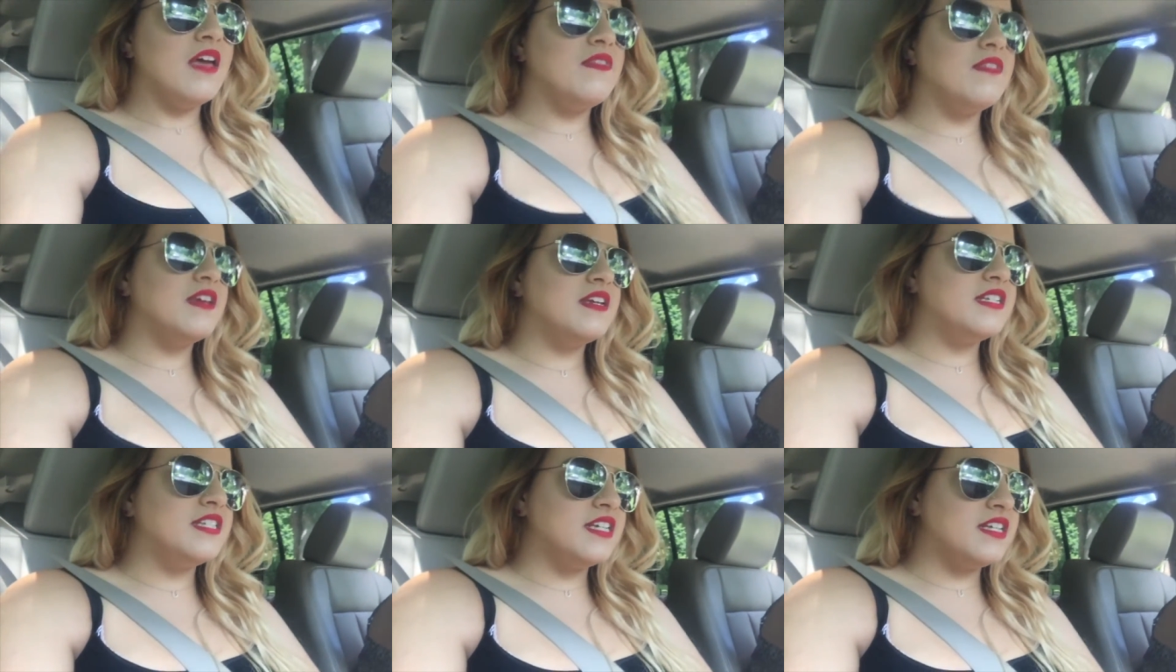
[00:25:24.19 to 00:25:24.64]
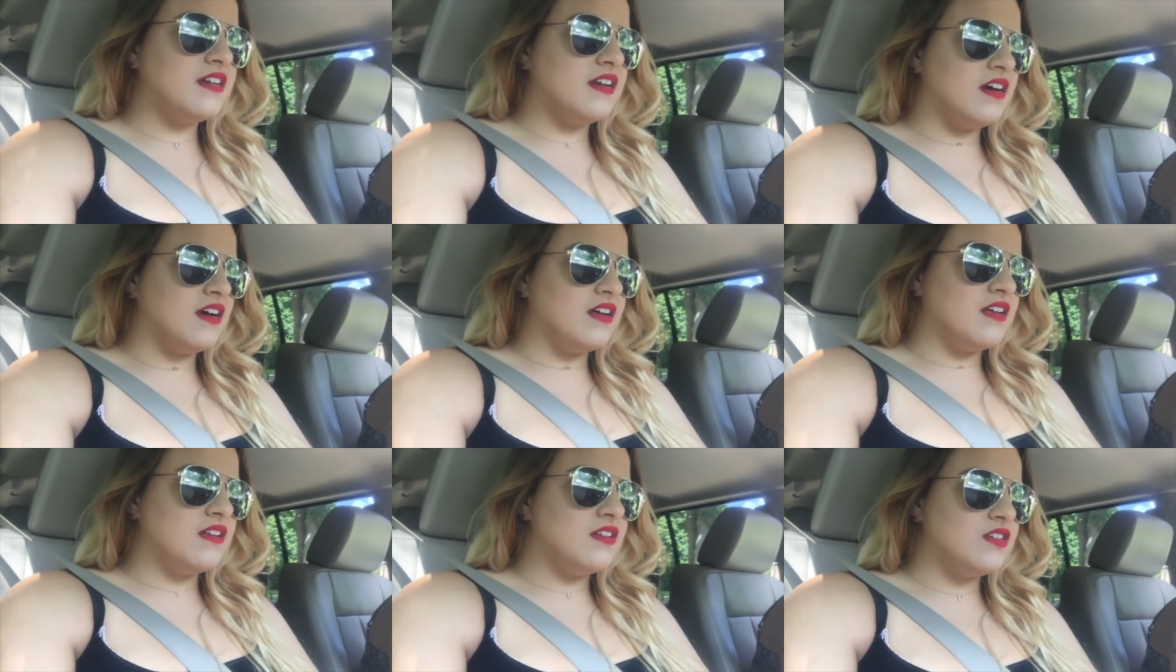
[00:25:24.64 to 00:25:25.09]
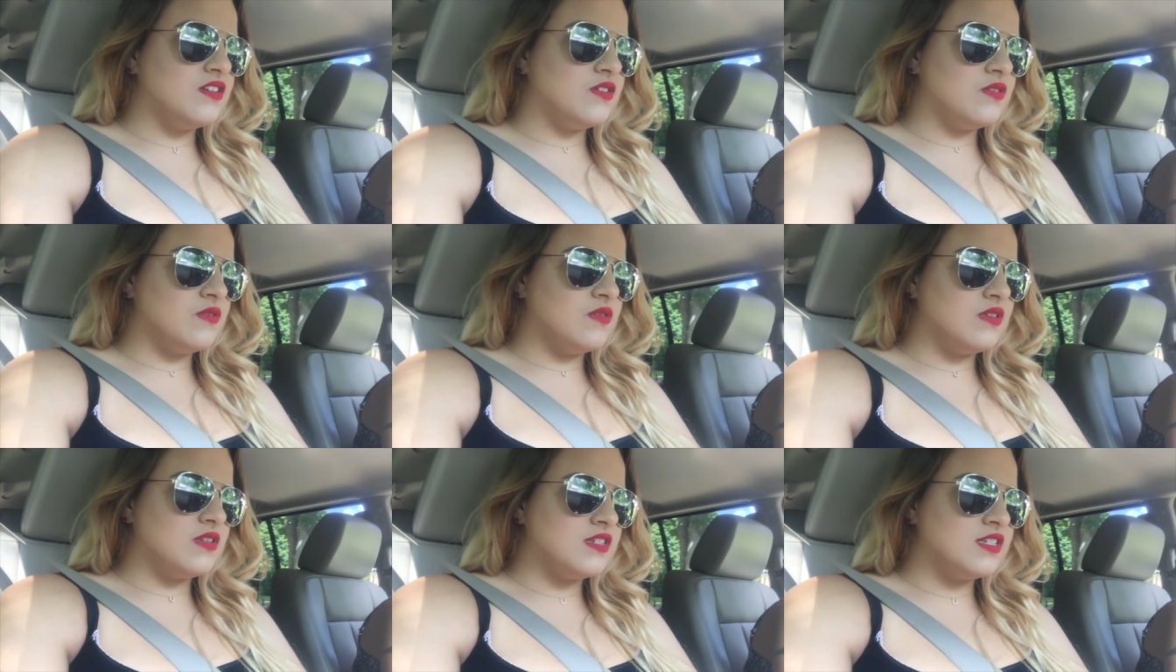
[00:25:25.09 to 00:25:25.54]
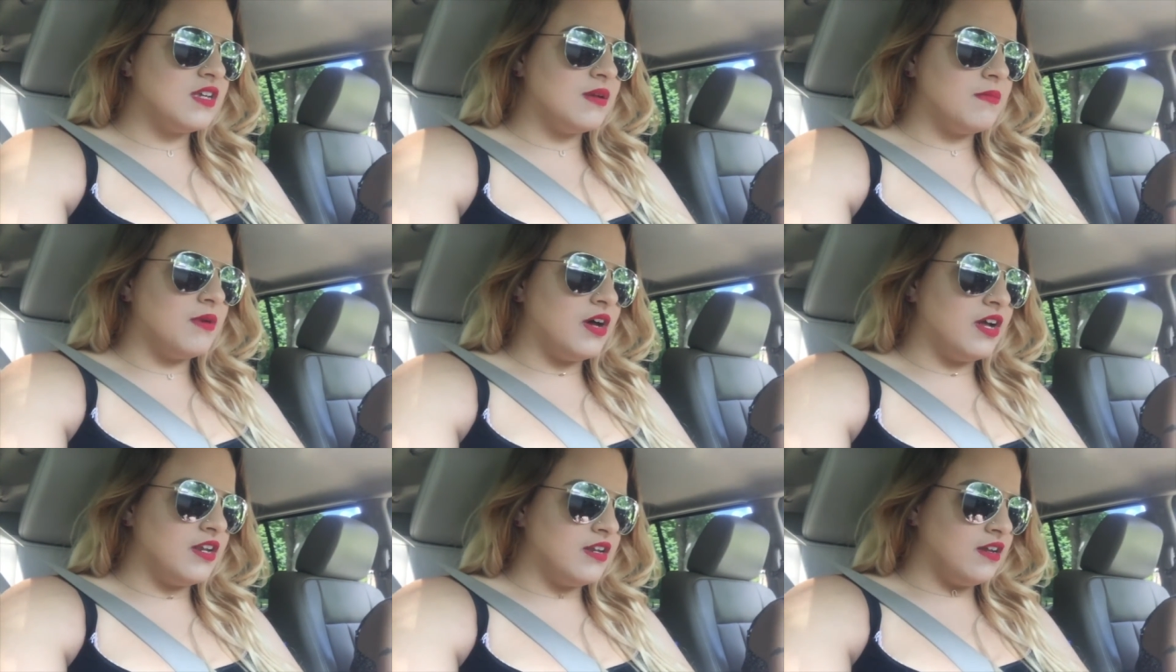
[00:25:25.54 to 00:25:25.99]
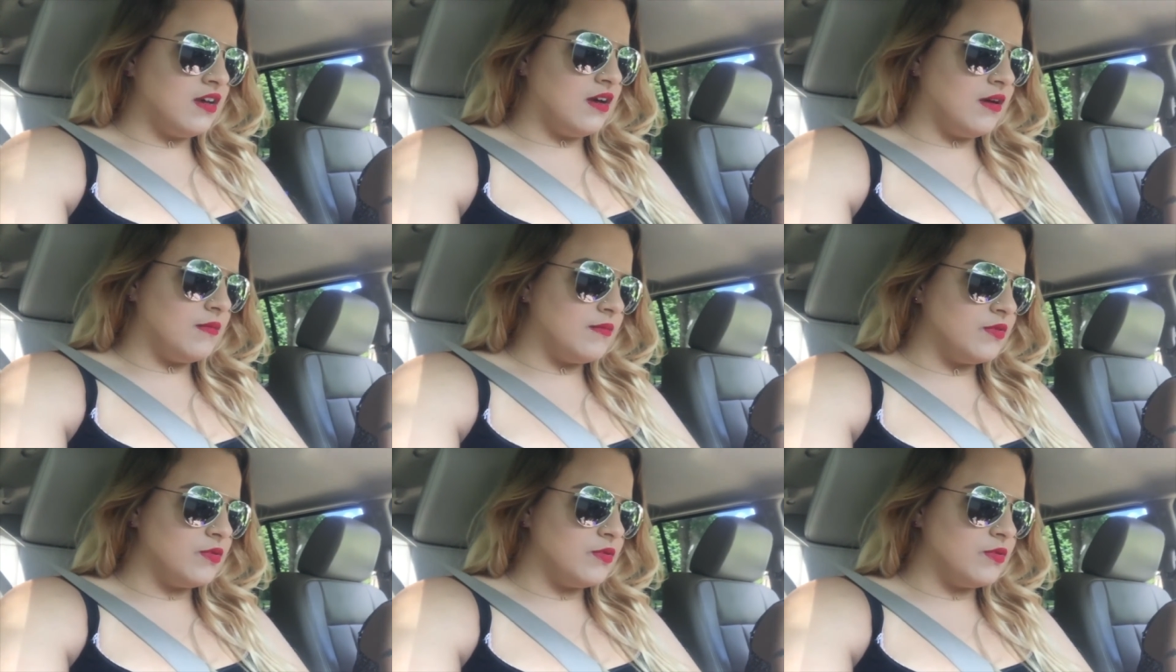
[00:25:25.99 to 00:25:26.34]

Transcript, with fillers: And they did a uh, someone um,